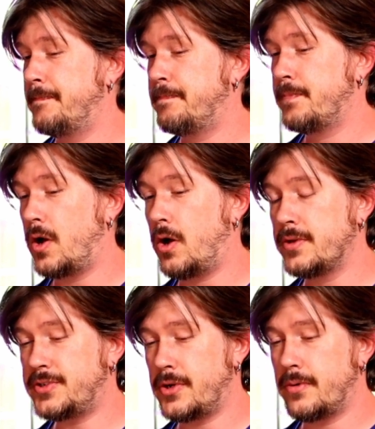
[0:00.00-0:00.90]

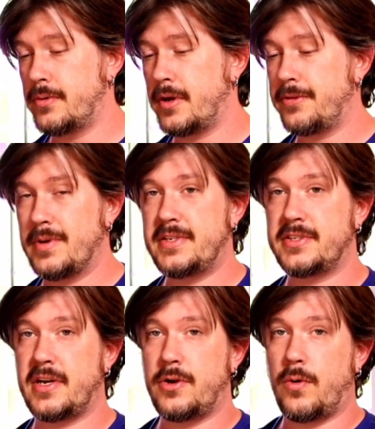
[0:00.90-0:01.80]
Also, a
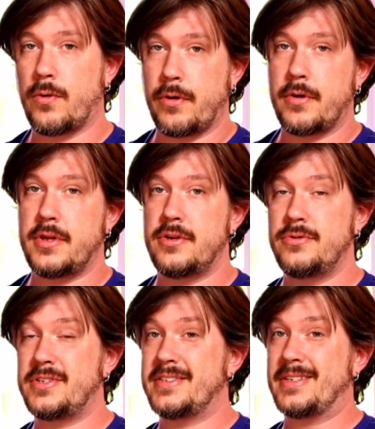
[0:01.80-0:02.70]
3-stud corner
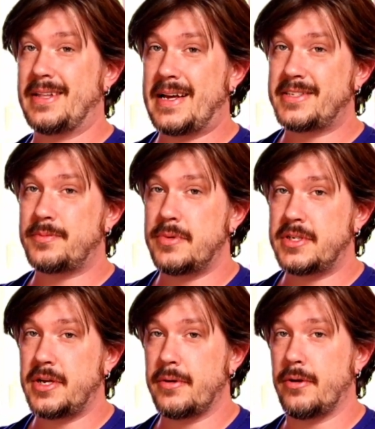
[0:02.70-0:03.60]
uses less
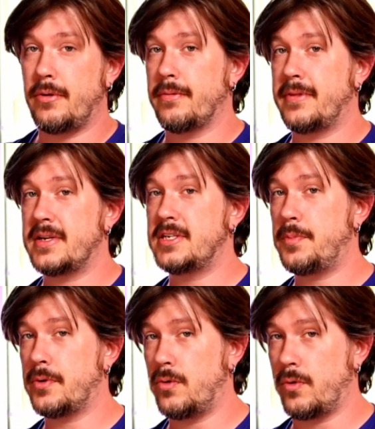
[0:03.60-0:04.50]
material than
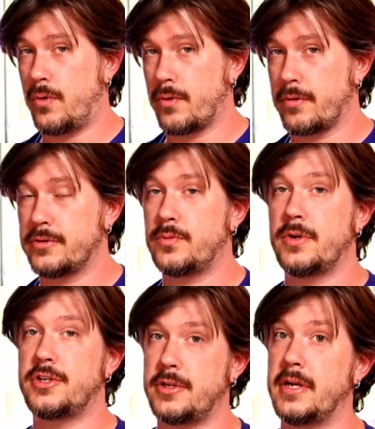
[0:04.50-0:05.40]
typical corners,
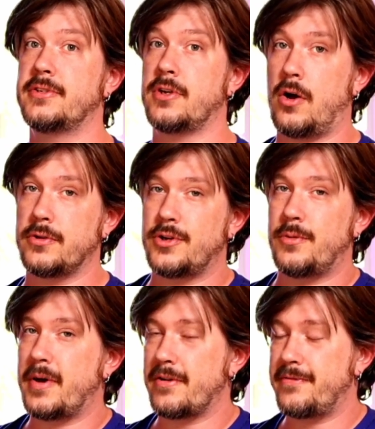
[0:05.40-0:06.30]
which is also
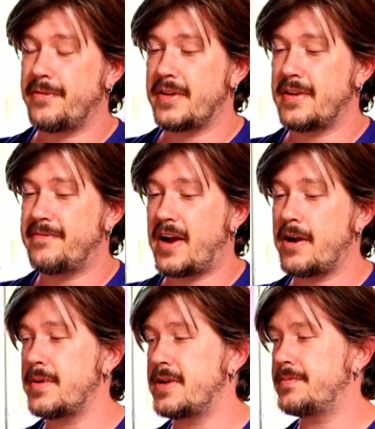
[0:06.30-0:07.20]
better for the
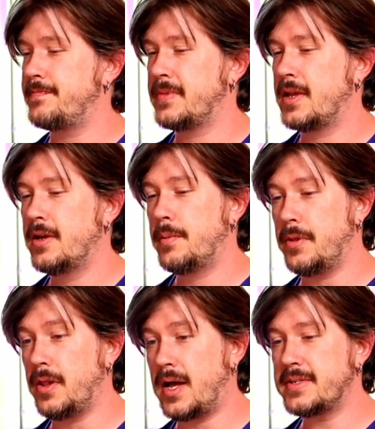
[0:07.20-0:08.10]
environment.
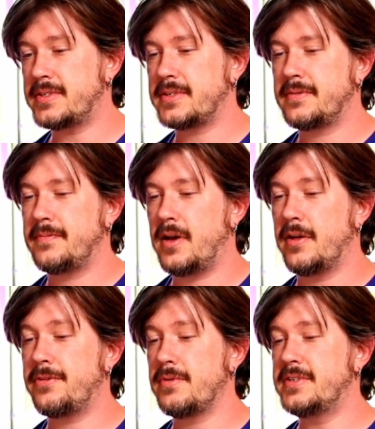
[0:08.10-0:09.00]
Plus, a
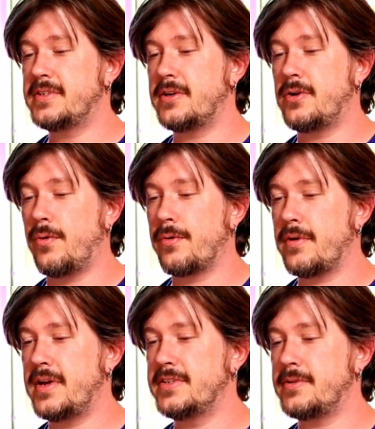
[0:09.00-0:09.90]
3-stud corner
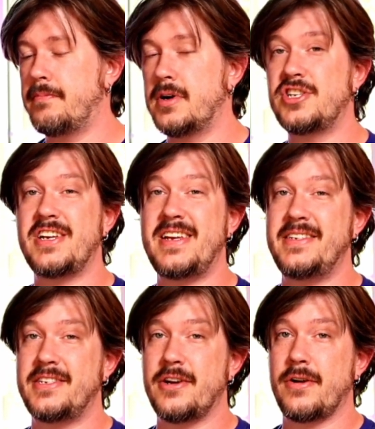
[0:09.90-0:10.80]
is much
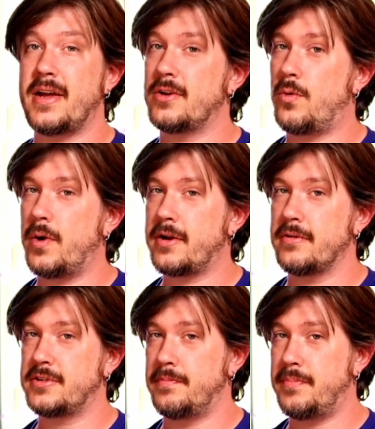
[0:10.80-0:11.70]
easier and quicker
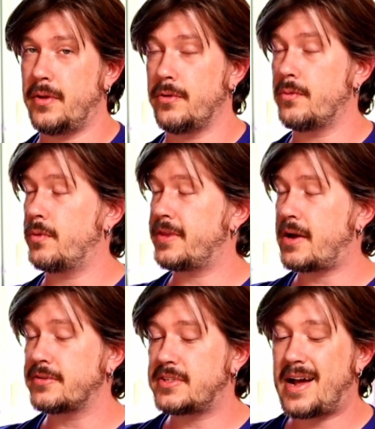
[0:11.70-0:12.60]
to build
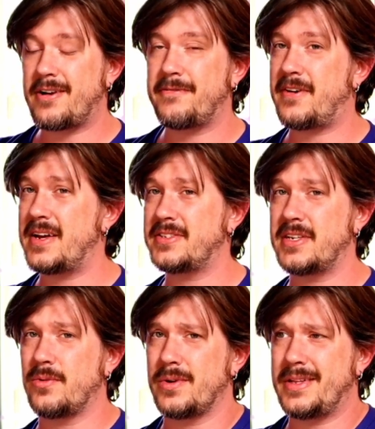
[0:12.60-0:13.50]
without
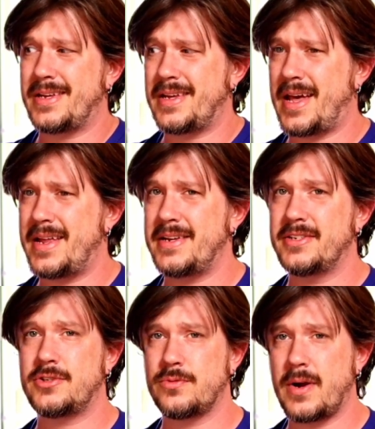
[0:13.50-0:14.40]
sacrificing really any
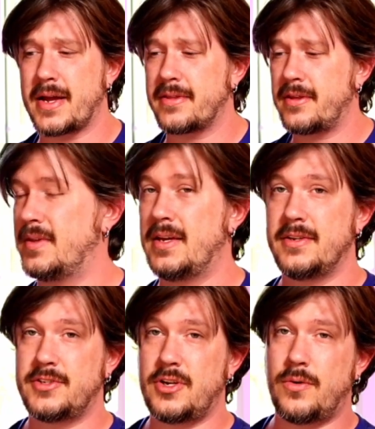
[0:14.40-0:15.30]
strength.
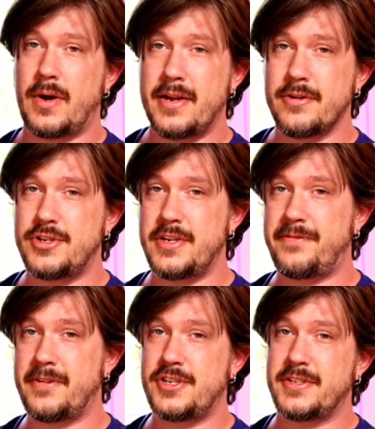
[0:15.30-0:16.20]
So energy
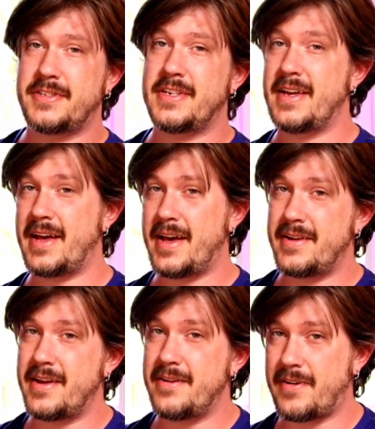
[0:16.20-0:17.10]
efficiency
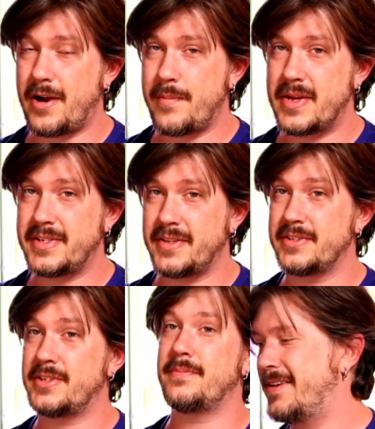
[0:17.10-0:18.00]
and
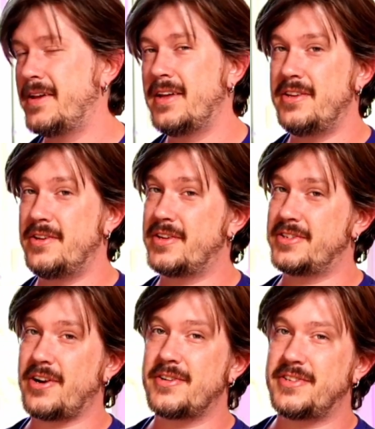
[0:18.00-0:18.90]
environmentalism, you can
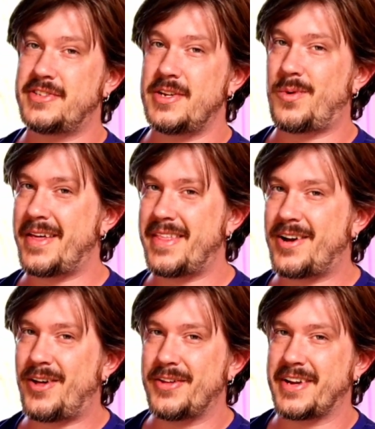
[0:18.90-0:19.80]
start to see why they
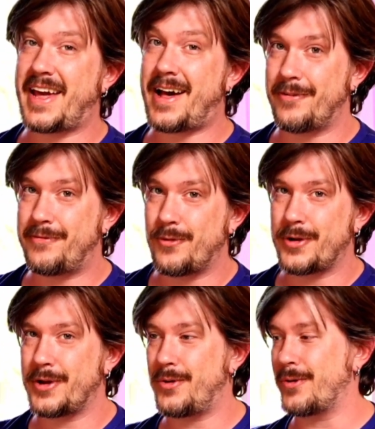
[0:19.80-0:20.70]
call it a
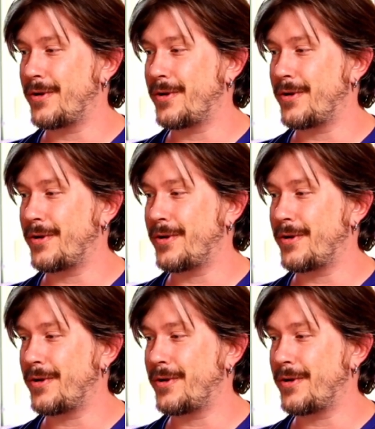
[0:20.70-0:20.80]
California corner.